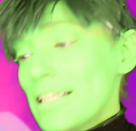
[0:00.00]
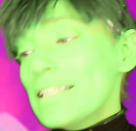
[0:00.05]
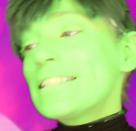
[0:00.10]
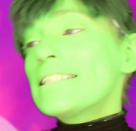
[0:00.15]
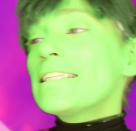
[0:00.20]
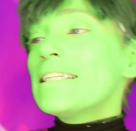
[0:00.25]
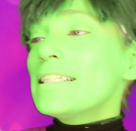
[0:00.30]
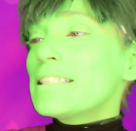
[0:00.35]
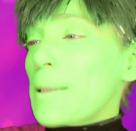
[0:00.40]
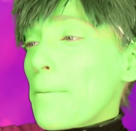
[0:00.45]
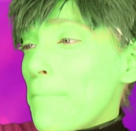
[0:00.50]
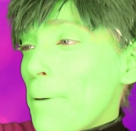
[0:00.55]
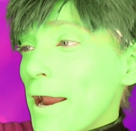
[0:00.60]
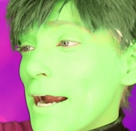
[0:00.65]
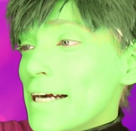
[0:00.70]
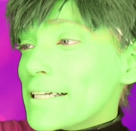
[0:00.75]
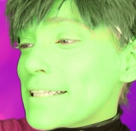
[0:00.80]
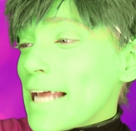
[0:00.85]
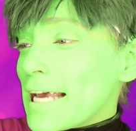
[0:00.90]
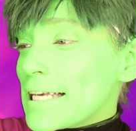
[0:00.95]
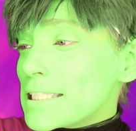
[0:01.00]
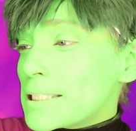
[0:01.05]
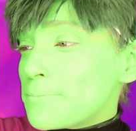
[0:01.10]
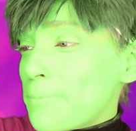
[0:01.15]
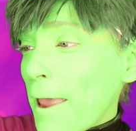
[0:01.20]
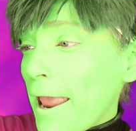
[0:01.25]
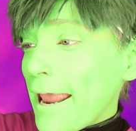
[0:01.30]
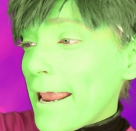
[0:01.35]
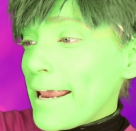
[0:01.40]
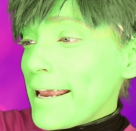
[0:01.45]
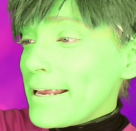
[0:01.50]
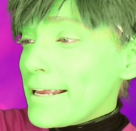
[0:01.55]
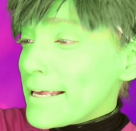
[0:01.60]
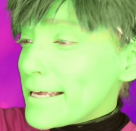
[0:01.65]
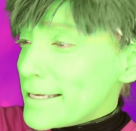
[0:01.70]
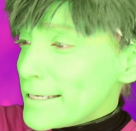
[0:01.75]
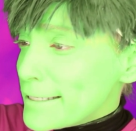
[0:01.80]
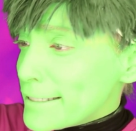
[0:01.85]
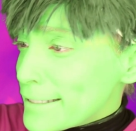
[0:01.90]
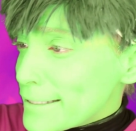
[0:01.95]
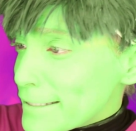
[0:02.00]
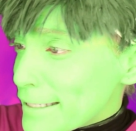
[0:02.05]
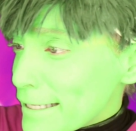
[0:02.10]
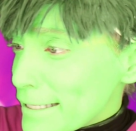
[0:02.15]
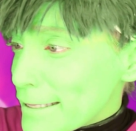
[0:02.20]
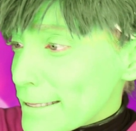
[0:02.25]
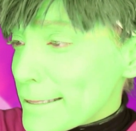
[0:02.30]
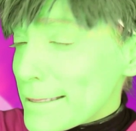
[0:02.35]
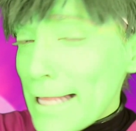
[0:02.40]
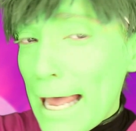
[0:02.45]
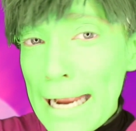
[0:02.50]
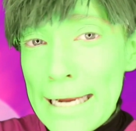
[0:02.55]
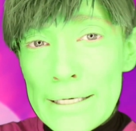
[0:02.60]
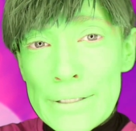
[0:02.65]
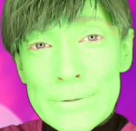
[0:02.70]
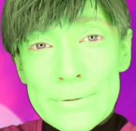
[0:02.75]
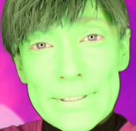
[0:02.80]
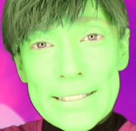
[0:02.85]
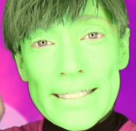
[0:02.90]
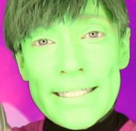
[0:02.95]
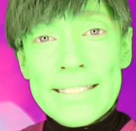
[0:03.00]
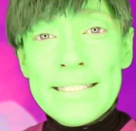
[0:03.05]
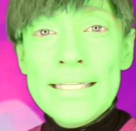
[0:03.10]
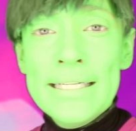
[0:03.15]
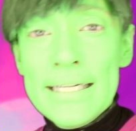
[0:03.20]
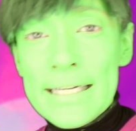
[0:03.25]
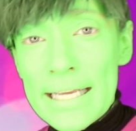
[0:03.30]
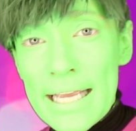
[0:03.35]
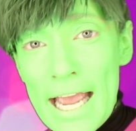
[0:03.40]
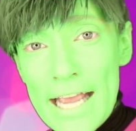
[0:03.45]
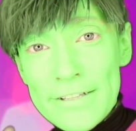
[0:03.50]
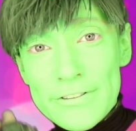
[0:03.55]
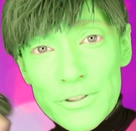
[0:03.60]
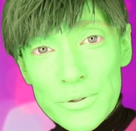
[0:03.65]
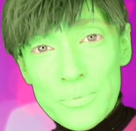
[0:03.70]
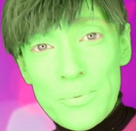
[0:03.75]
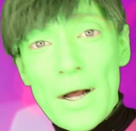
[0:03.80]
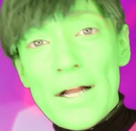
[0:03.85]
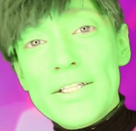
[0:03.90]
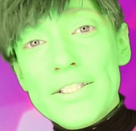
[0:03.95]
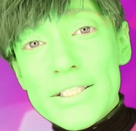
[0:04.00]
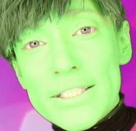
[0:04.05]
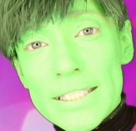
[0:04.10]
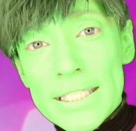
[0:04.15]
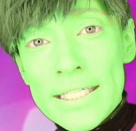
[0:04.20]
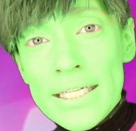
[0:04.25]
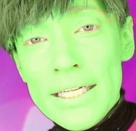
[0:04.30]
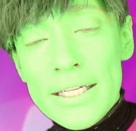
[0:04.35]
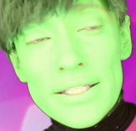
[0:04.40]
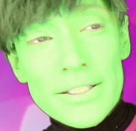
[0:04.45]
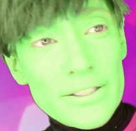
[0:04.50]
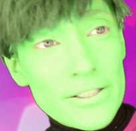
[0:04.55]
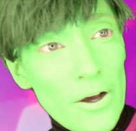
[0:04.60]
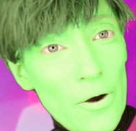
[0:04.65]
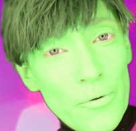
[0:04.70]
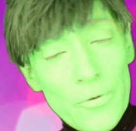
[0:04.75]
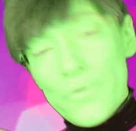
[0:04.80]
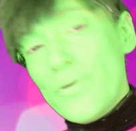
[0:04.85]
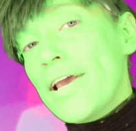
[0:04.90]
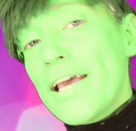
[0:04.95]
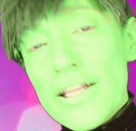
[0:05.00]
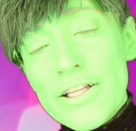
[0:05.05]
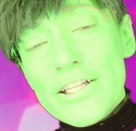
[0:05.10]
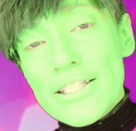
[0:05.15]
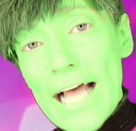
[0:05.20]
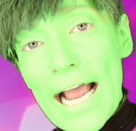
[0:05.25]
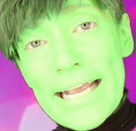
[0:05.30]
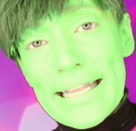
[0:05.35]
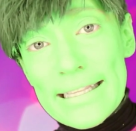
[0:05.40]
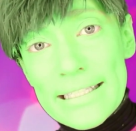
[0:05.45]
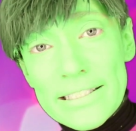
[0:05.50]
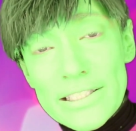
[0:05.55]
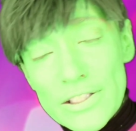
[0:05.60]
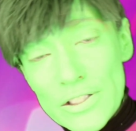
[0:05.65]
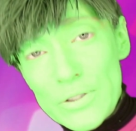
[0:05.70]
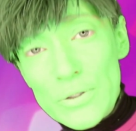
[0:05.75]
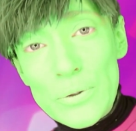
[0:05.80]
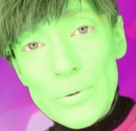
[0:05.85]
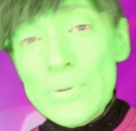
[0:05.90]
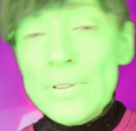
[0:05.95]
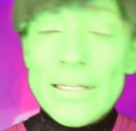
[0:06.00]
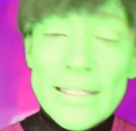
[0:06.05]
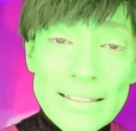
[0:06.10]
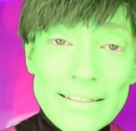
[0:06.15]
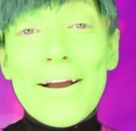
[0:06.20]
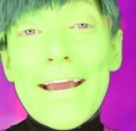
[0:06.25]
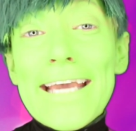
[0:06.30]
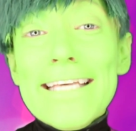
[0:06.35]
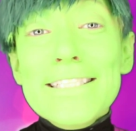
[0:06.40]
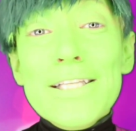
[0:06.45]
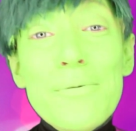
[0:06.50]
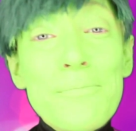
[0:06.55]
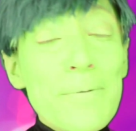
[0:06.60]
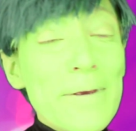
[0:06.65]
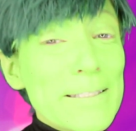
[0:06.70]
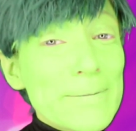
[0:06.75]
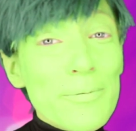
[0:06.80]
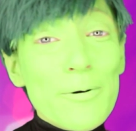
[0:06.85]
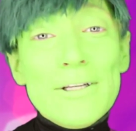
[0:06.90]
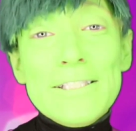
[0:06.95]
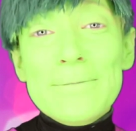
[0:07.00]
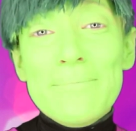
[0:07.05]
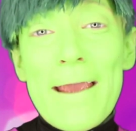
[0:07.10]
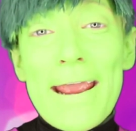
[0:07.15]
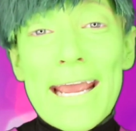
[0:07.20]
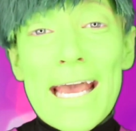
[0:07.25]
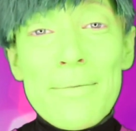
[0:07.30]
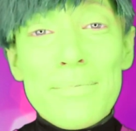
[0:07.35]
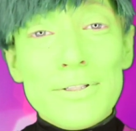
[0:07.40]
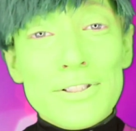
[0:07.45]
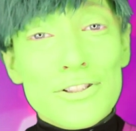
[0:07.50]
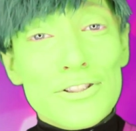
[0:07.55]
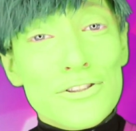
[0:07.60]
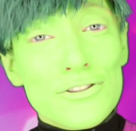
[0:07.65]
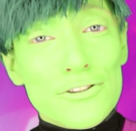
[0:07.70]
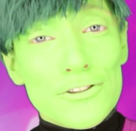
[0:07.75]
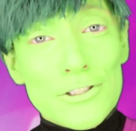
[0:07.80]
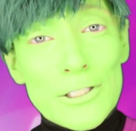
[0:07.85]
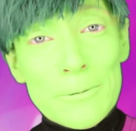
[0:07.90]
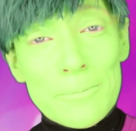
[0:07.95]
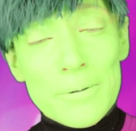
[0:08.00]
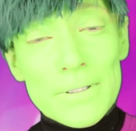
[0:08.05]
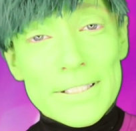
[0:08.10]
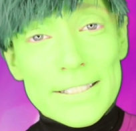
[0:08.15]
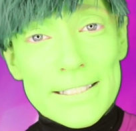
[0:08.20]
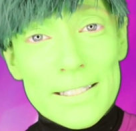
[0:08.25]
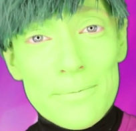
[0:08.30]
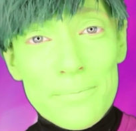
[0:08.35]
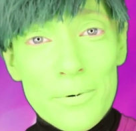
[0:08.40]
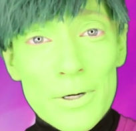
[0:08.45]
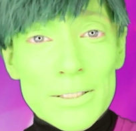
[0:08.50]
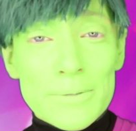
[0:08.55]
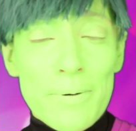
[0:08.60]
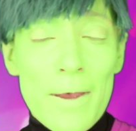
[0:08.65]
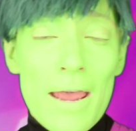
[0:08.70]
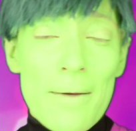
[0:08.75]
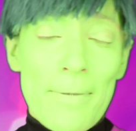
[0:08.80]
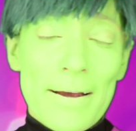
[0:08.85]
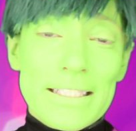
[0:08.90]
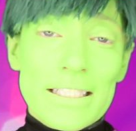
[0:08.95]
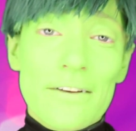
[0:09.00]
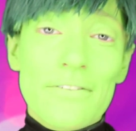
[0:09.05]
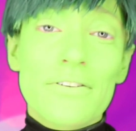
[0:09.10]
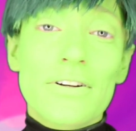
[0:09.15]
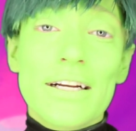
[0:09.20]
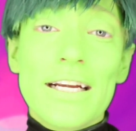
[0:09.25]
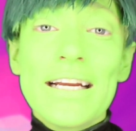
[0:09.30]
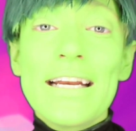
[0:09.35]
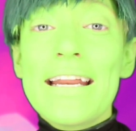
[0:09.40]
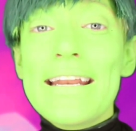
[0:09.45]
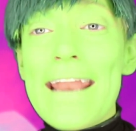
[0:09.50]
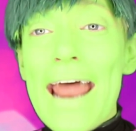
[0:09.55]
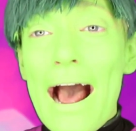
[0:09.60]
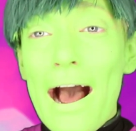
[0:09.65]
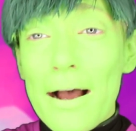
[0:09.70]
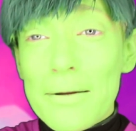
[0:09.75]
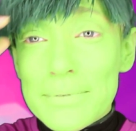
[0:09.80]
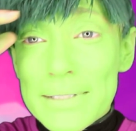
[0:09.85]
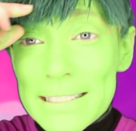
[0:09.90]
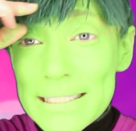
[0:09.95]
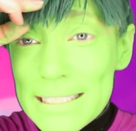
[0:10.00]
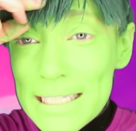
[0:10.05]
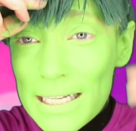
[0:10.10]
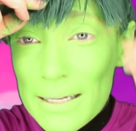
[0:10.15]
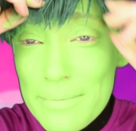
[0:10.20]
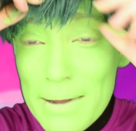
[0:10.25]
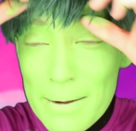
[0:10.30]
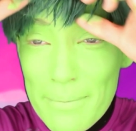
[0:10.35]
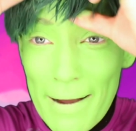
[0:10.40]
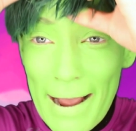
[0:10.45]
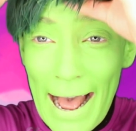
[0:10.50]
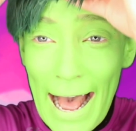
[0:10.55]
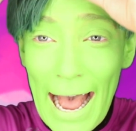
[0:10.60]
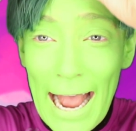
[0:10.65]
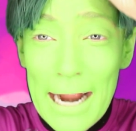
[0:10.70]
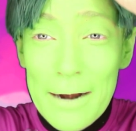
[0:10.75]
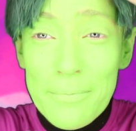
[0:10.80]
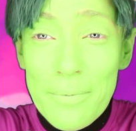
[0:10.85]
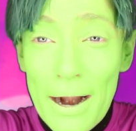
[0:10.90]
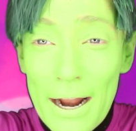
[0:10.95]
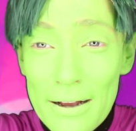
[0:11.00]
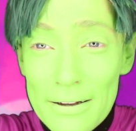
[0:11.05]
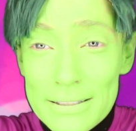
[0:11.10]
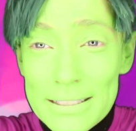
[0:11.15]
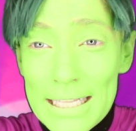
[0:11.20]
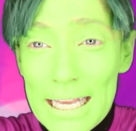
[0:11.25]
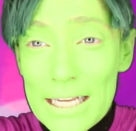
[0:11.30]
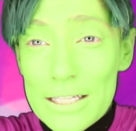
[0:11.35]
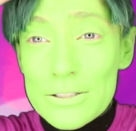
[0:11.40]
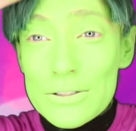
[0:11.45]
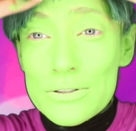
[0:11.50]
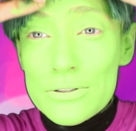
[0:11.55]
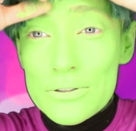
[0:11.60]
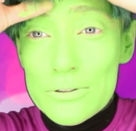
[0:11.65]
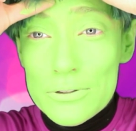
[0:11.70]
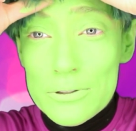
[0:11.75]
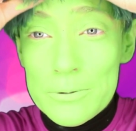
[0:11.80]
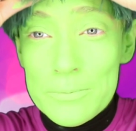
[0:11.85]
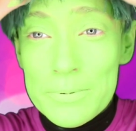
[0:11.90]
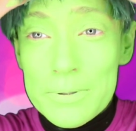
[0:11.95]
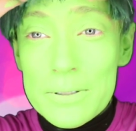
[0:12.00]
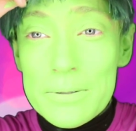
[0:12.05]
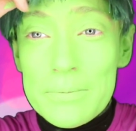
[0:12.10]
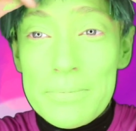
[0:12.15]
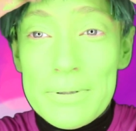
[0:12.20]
This is Paradise Paint in light green, in case you're wondering. So you can look like this too. Okay, so Beast Boy's makeup is super simple. I was painting myself green, and now I'm just gonna make my eyebrows like super